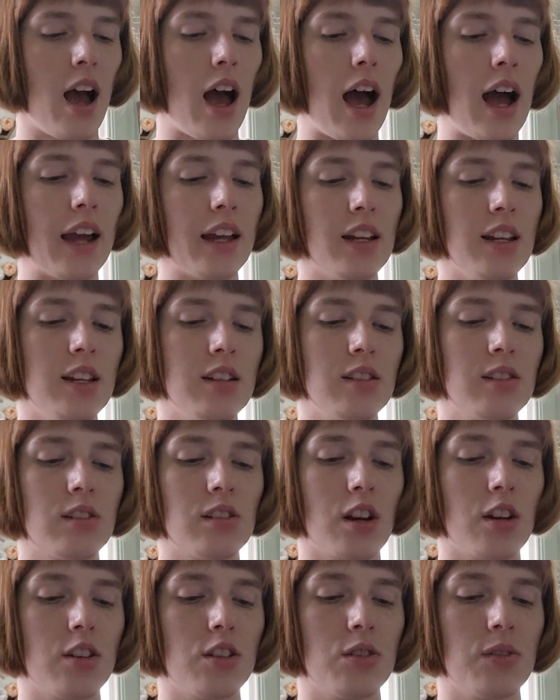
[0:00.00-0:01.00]
I need to
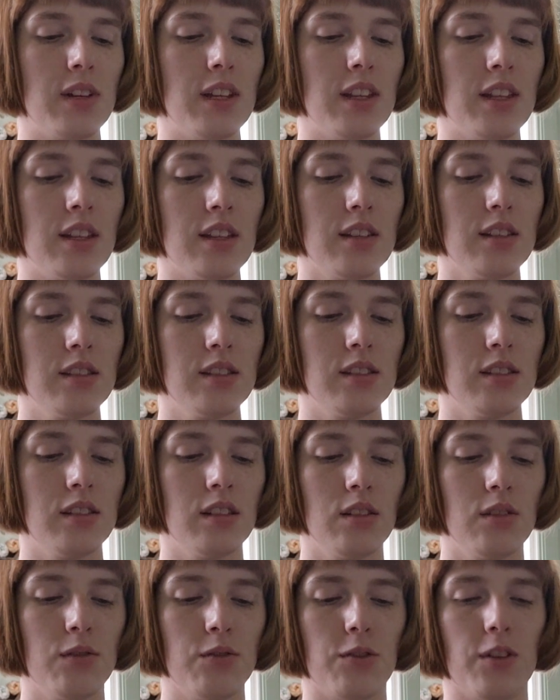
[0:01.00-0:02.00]
start doing
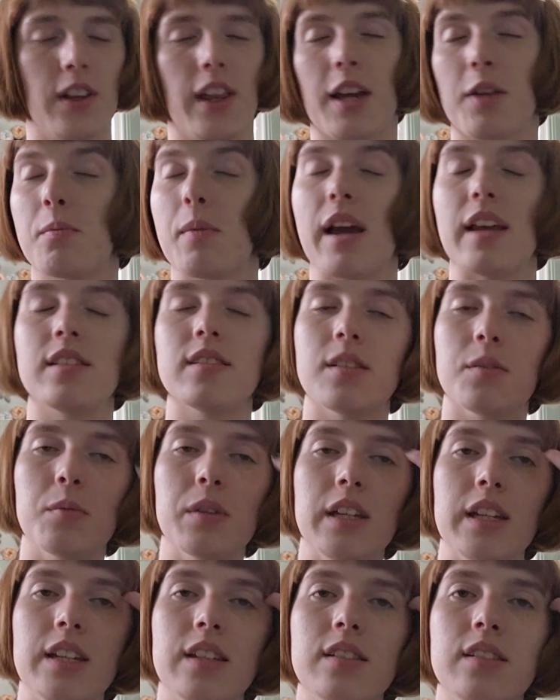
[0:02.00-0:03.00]
this for like my
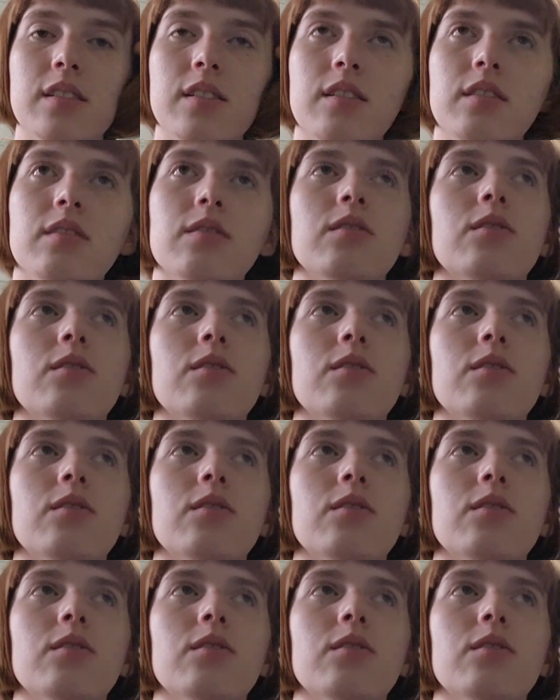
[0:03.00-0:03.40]
sibling,